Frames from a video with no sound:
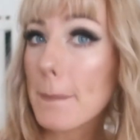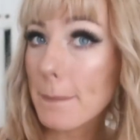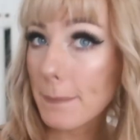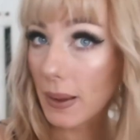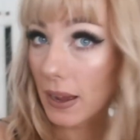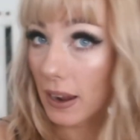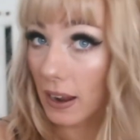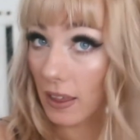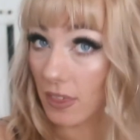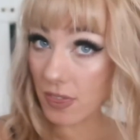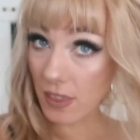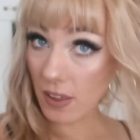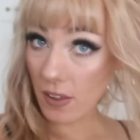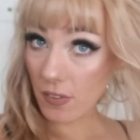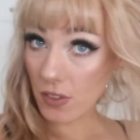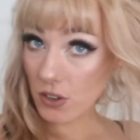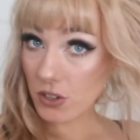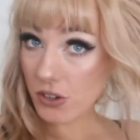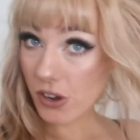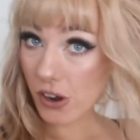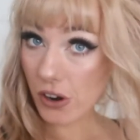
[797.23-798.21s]
But I think
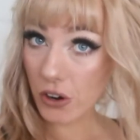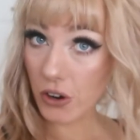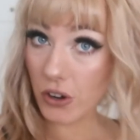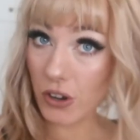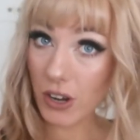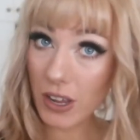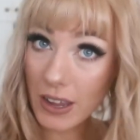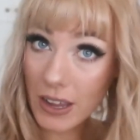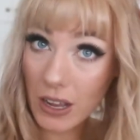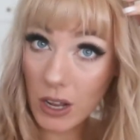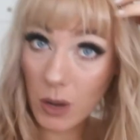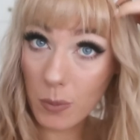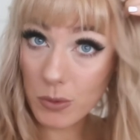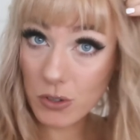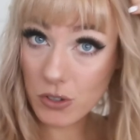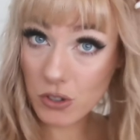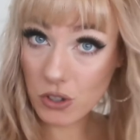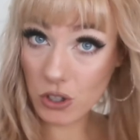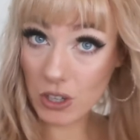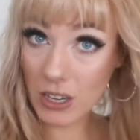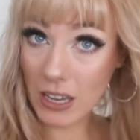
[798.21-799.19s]
the toner
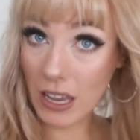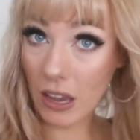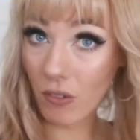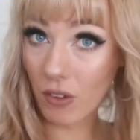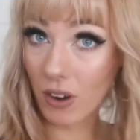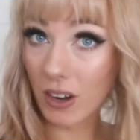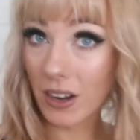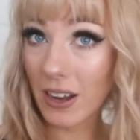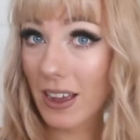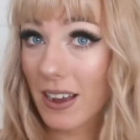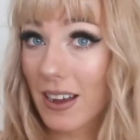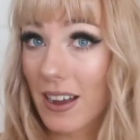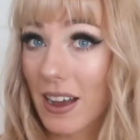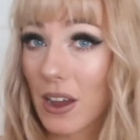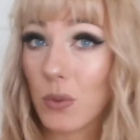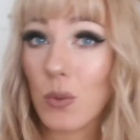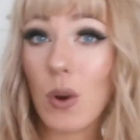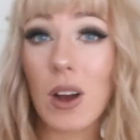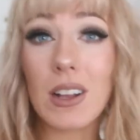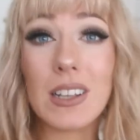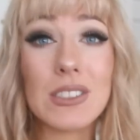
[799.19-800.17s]
helped to even it out,
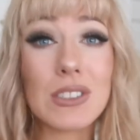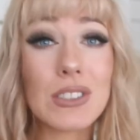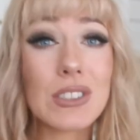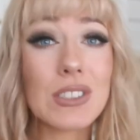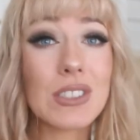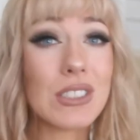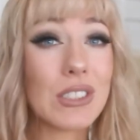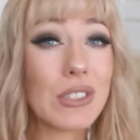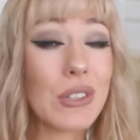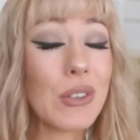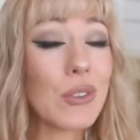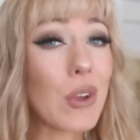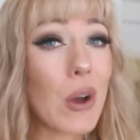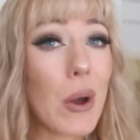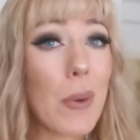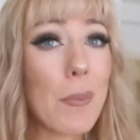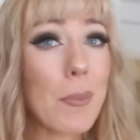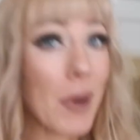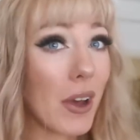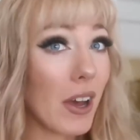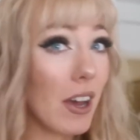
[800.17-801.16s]
and while it's still
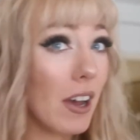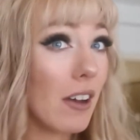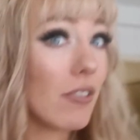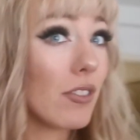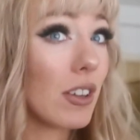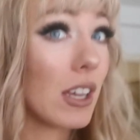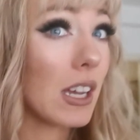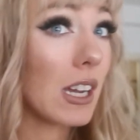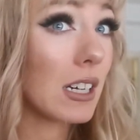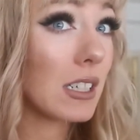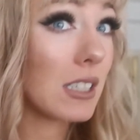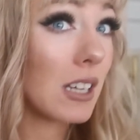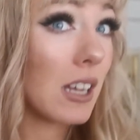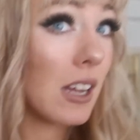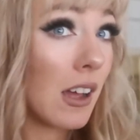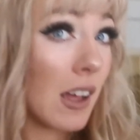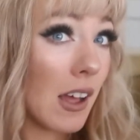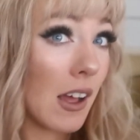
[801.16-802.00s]
not perfect,